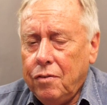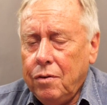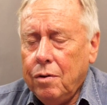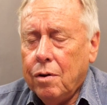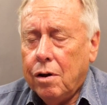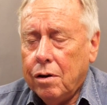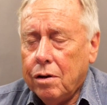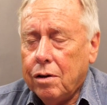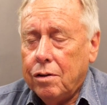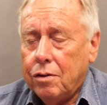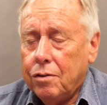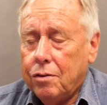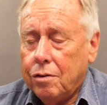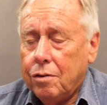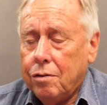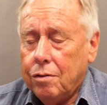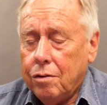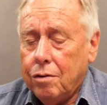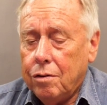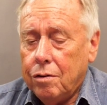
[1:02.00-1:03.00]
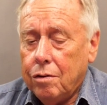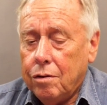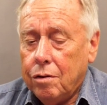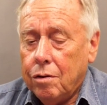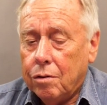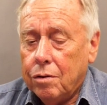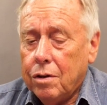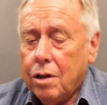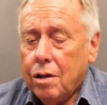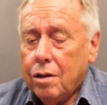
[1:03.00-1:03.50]
you are going to
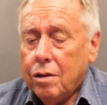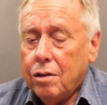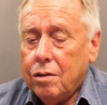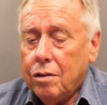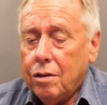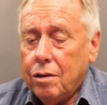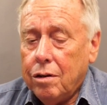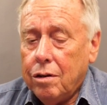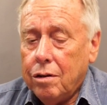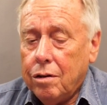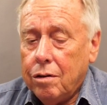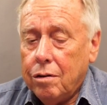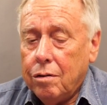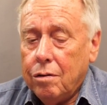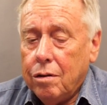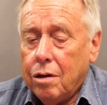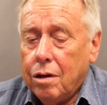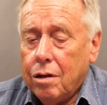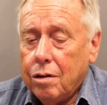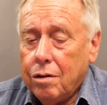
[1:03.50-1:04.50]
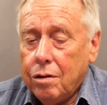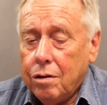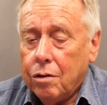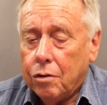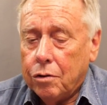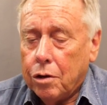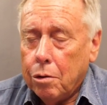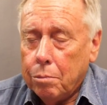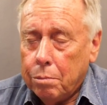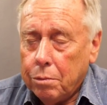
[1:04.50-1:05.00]
not
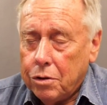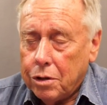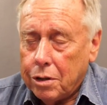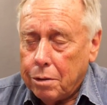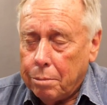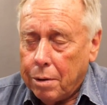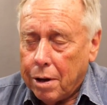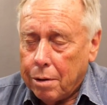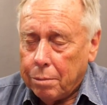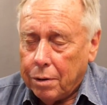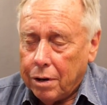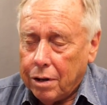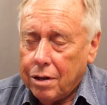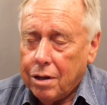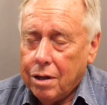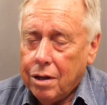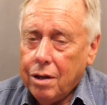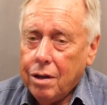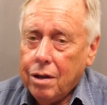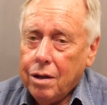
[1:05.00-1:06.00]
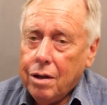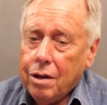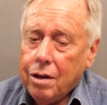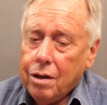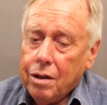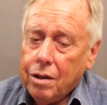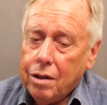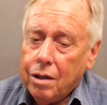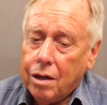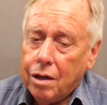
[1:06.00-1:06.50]
not open to the public.
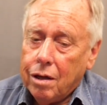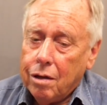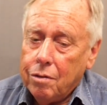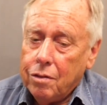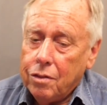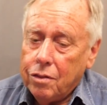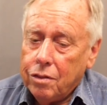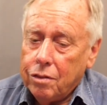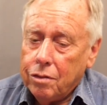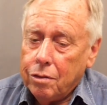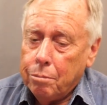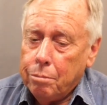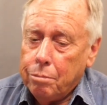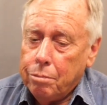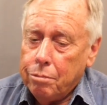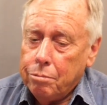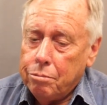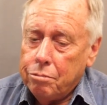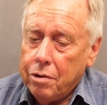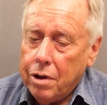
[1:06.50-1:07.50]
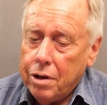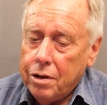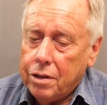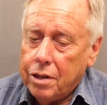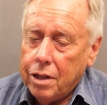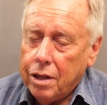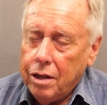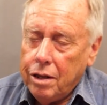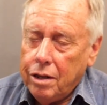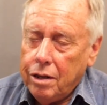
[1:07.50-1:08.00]
The bread
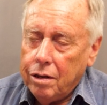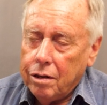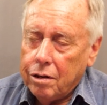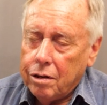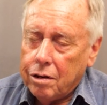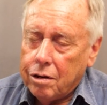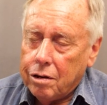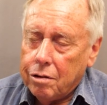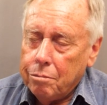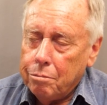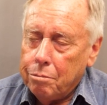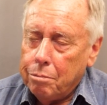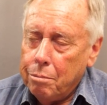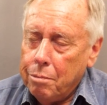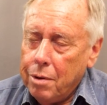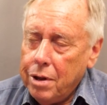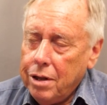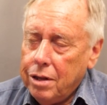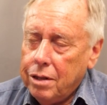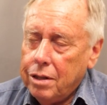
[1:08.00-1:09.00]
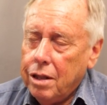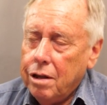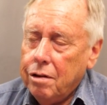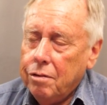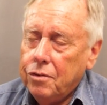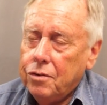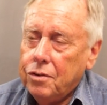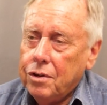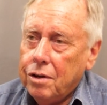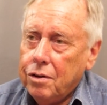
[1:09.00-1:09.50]
they make there
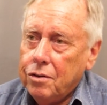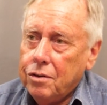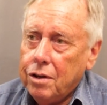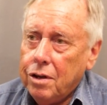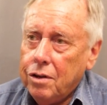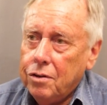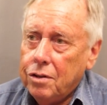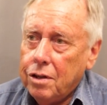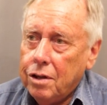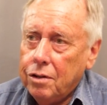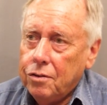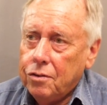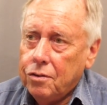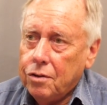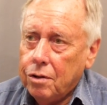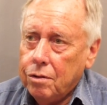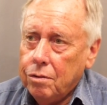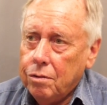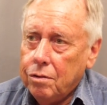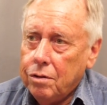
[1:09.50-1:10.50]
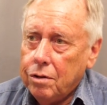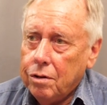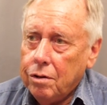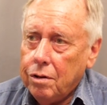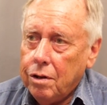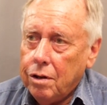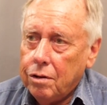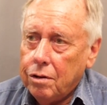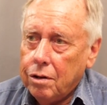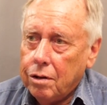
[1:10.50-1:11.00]
and such is then sold
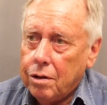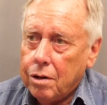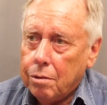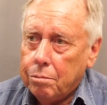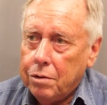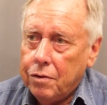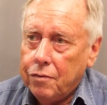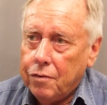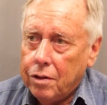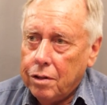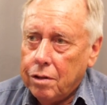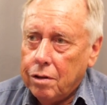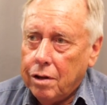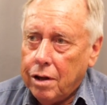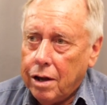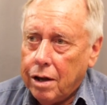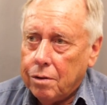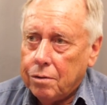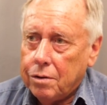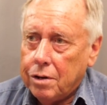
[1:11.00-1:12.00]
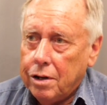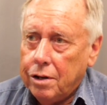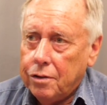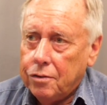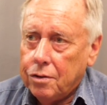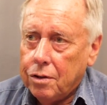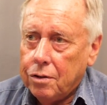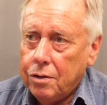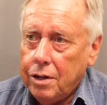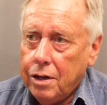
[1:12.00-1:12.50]
at a couple of other
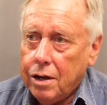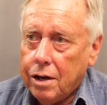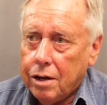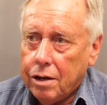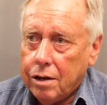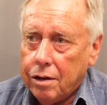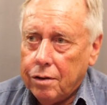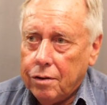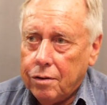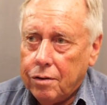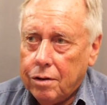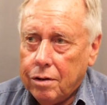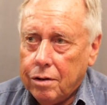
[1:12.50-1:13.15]
outlets on the island.